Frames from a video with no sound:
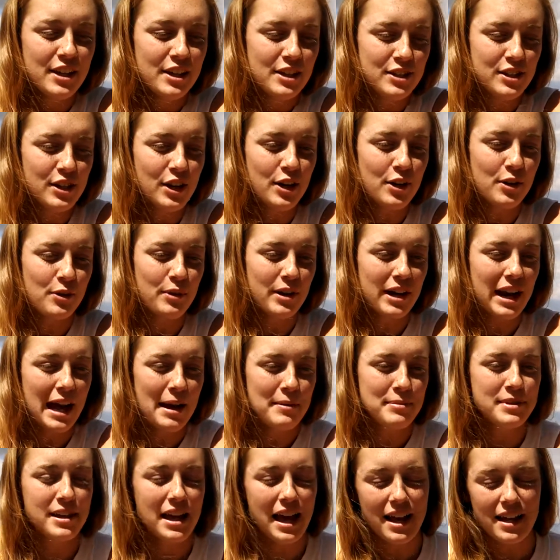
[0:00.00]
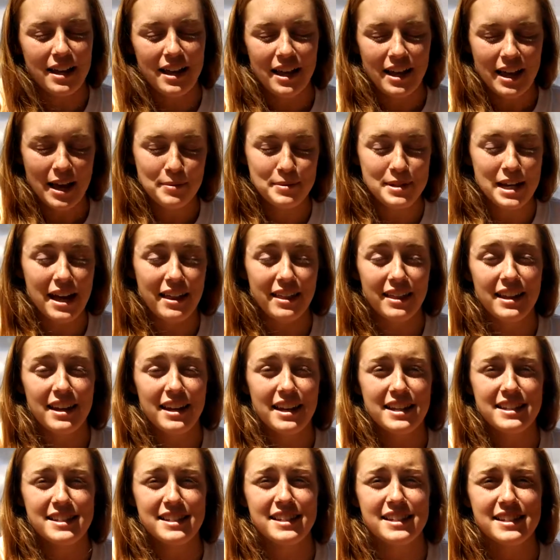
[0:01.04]
So what a hept heptathlete
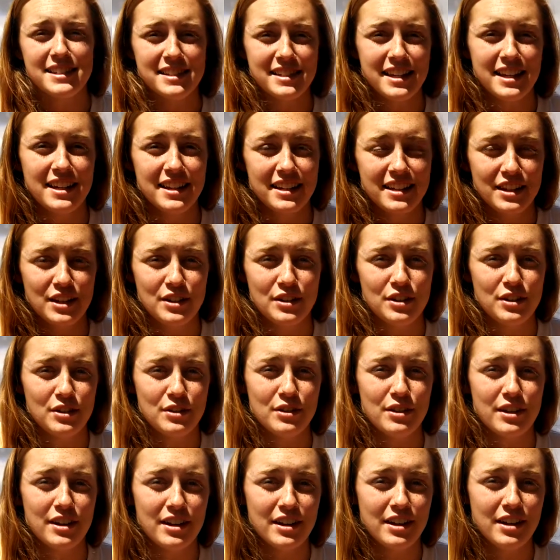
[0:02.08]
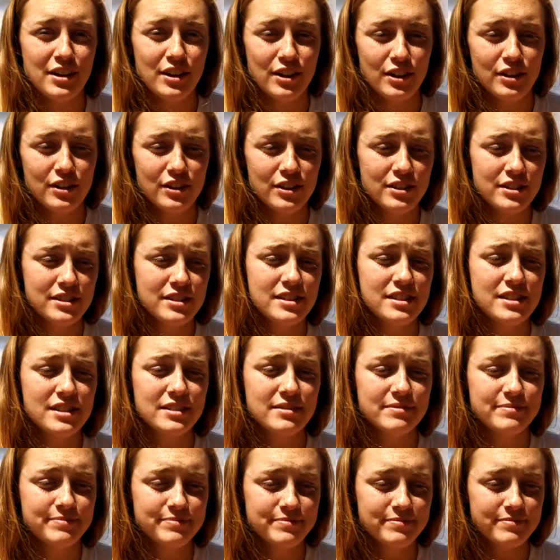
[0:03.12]
is, is you do the hurdles,
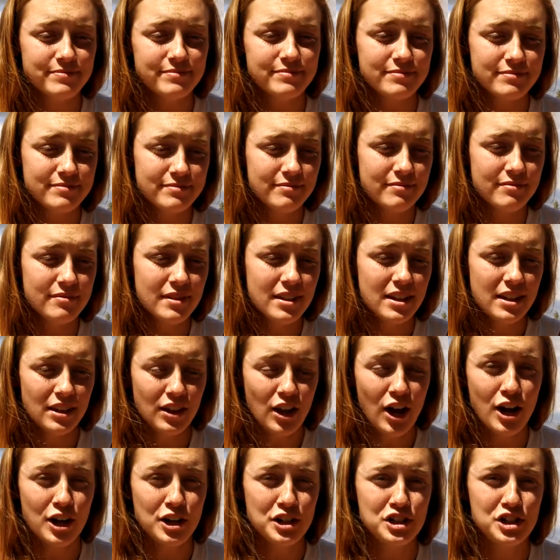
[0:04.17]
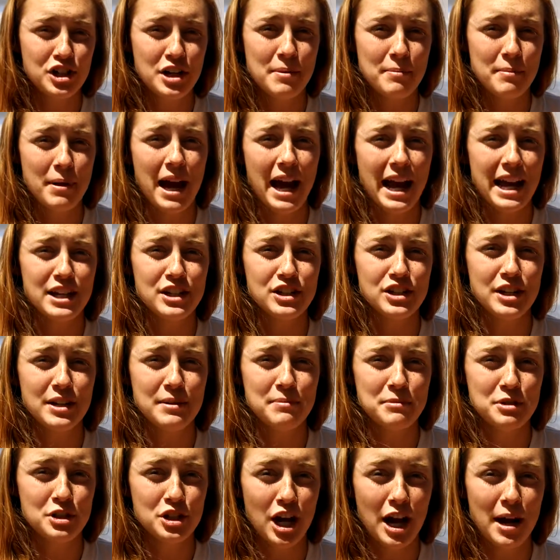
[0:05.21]
long jump, high
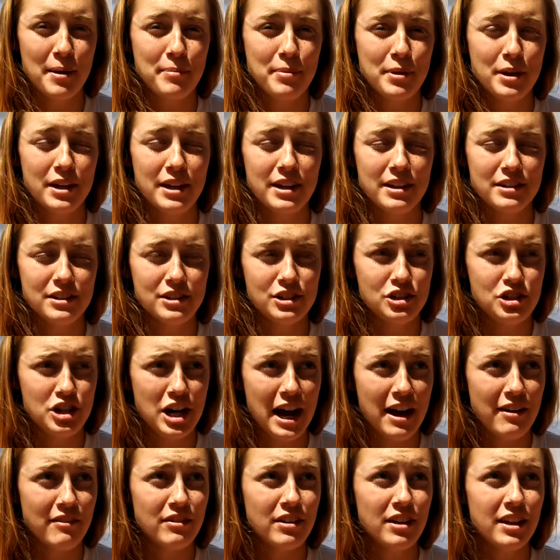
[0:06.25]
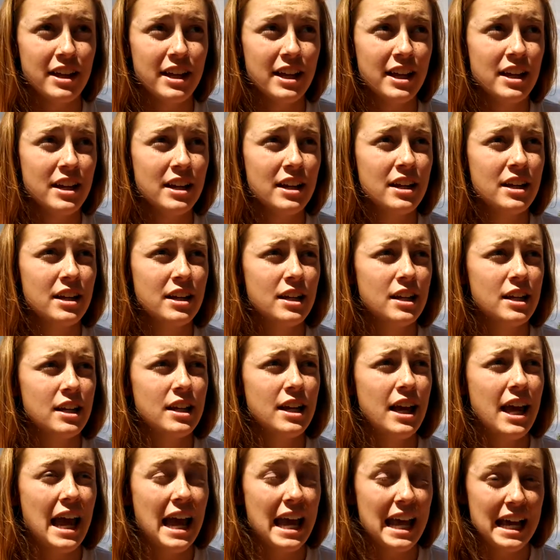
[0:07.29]
jump, shot put, javelin,
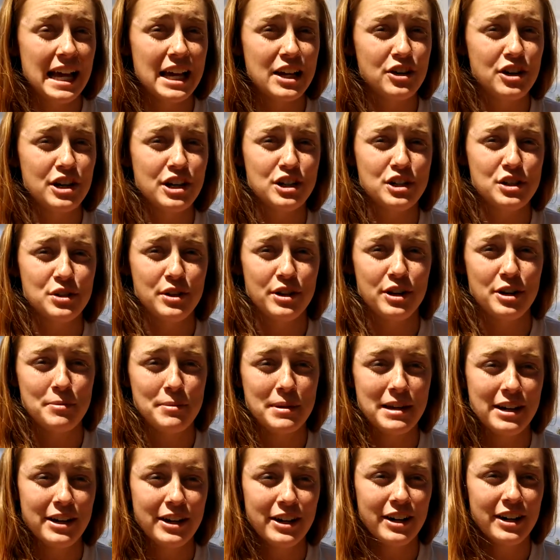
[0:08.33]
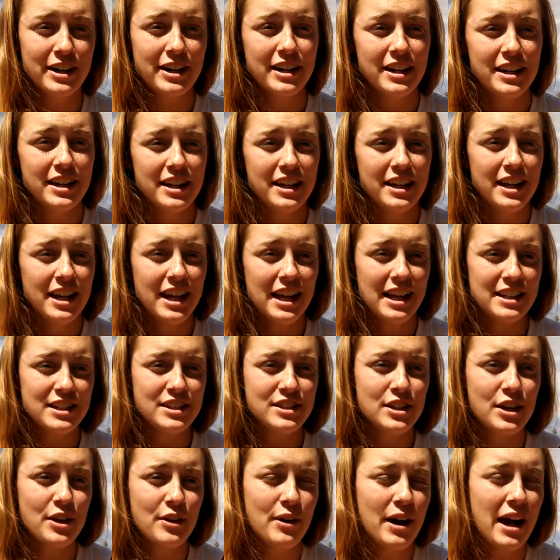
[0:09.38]
eight hundred and two hundred meter. And
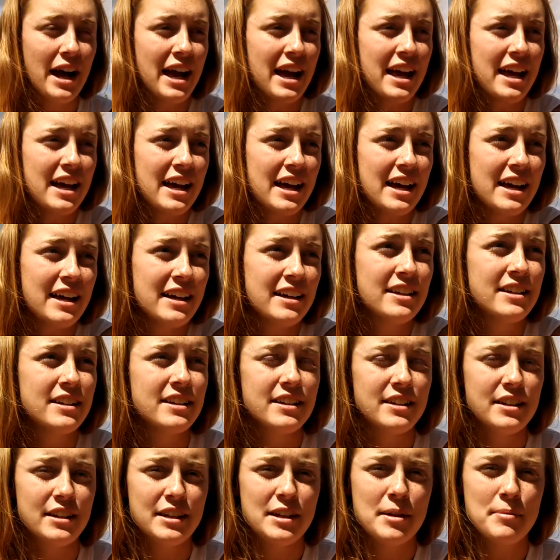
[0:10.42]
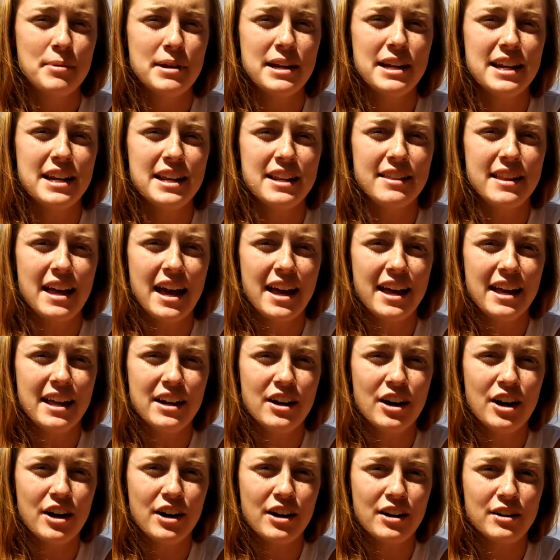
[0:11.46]
so I uh, competed in that in
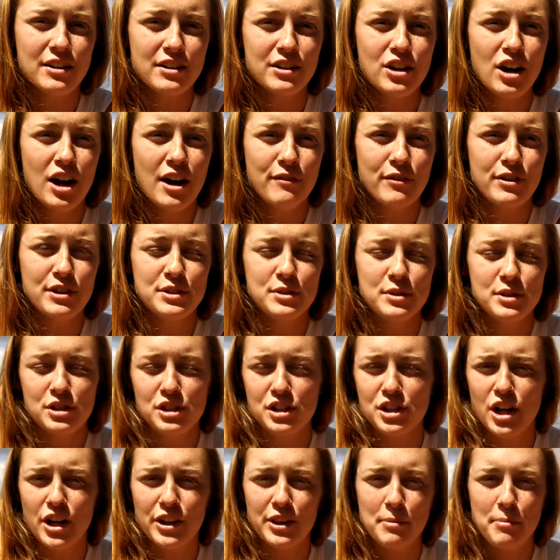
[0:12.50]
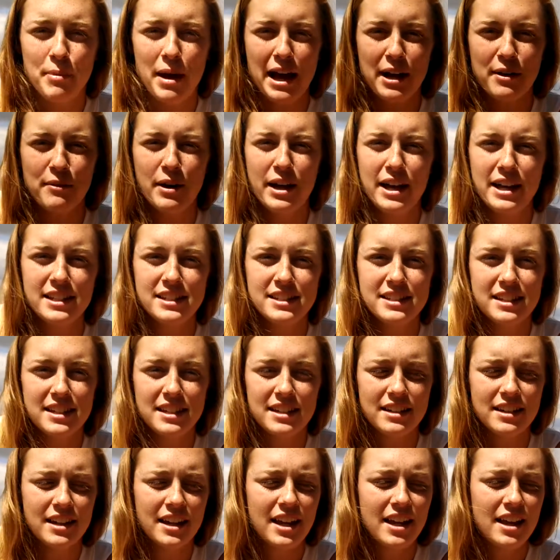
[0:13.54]
our conference, which is called the PacWest,
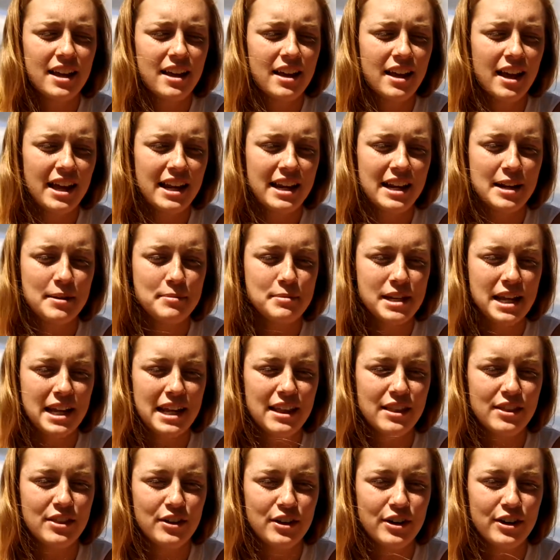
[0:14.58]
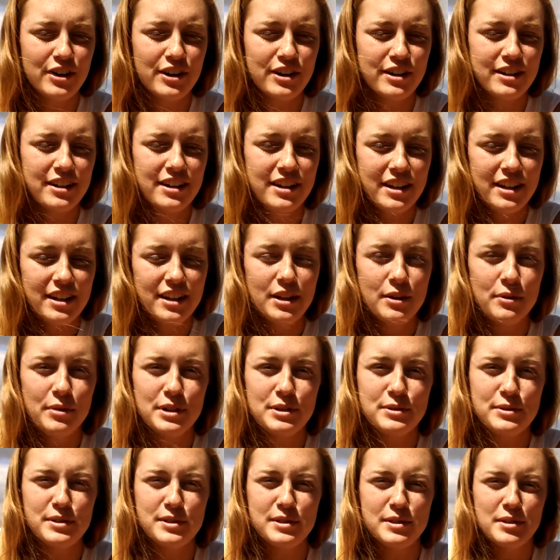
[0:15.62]
and I ended up taking third,
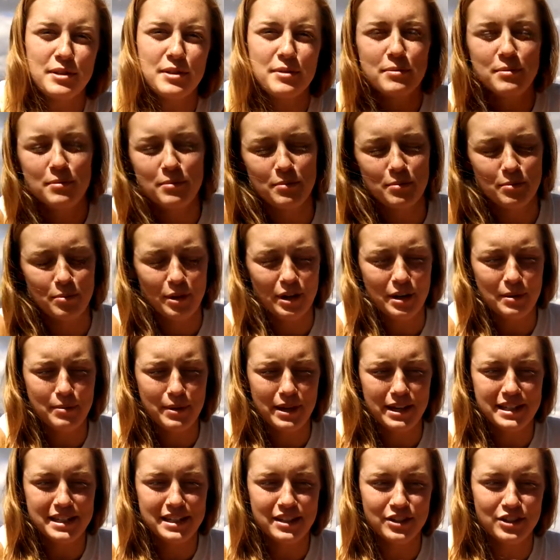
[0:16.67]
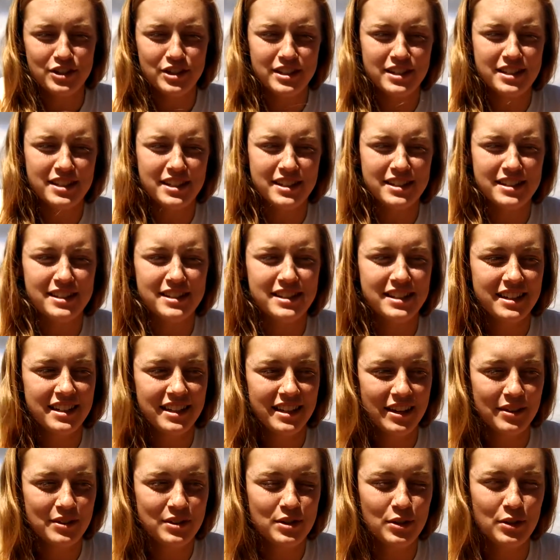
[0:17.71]
which was pretty big deal just because
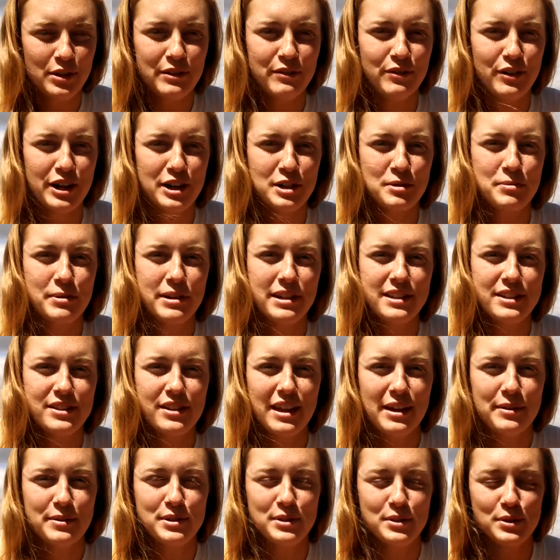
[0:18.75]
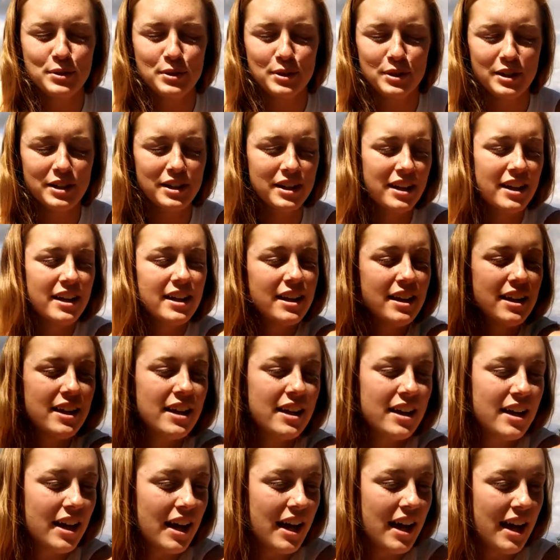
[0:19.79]
I was the only freshman, so that was cool.
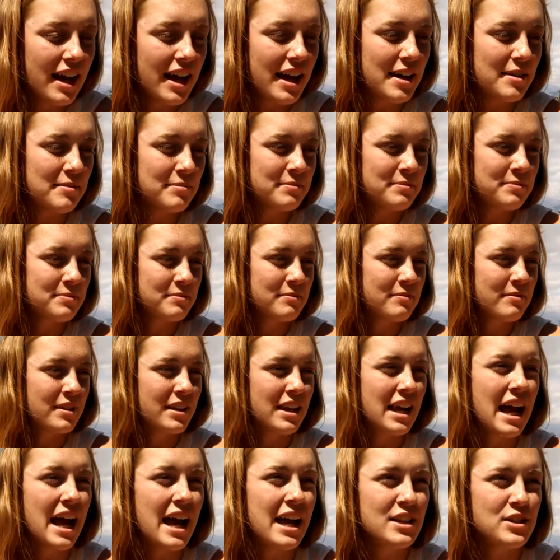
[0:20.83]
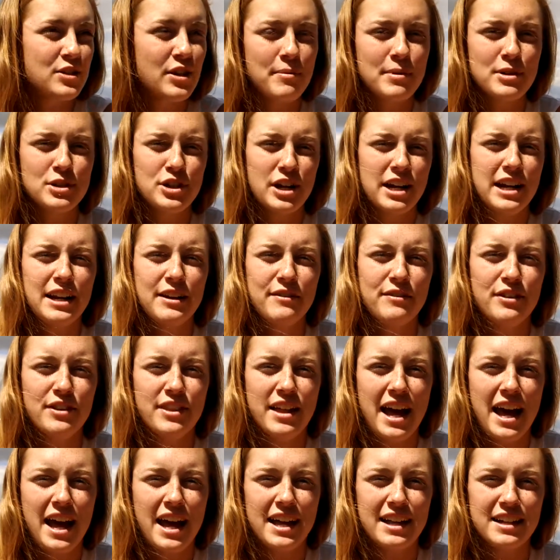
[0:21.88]
Um, yeah, so I've been training for
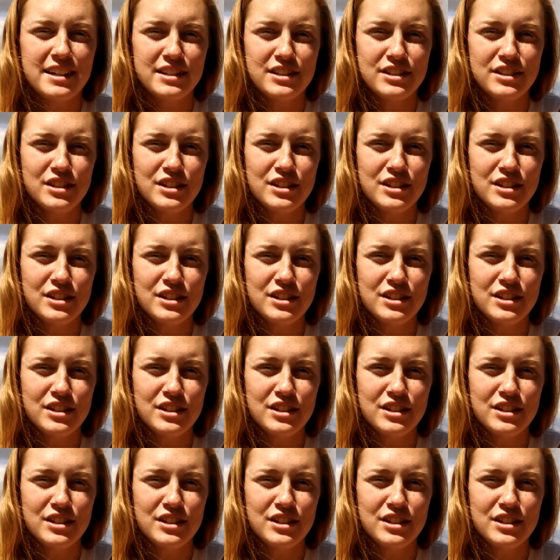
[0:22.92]
that.